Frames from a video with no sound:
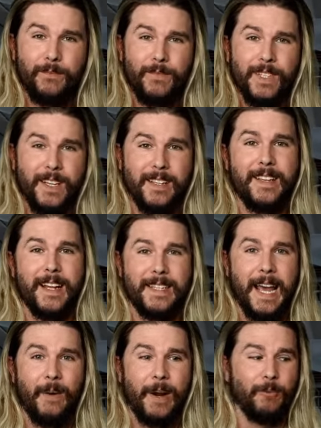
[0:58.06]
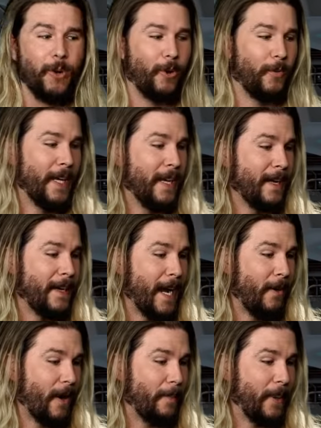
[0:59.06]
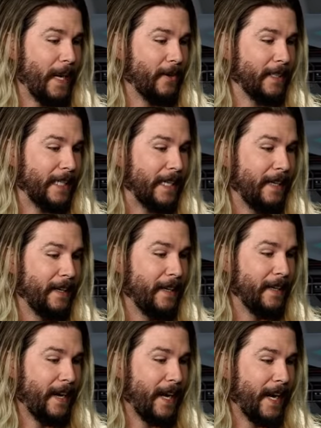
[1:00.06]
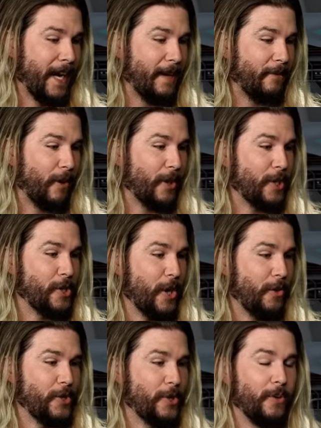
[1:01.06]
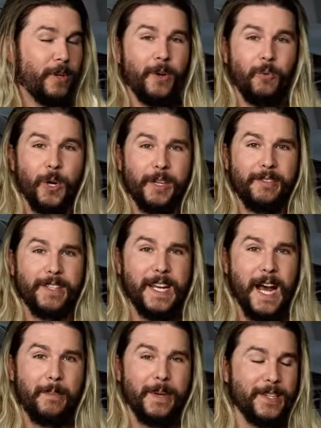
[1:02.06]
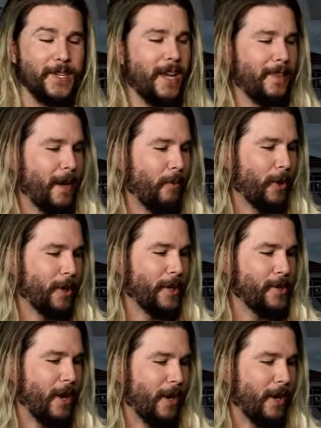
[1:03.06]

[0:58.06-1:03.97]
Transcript: Because that's how I roll. Now, apparently, I have already shown you one of the topics that we're going to talk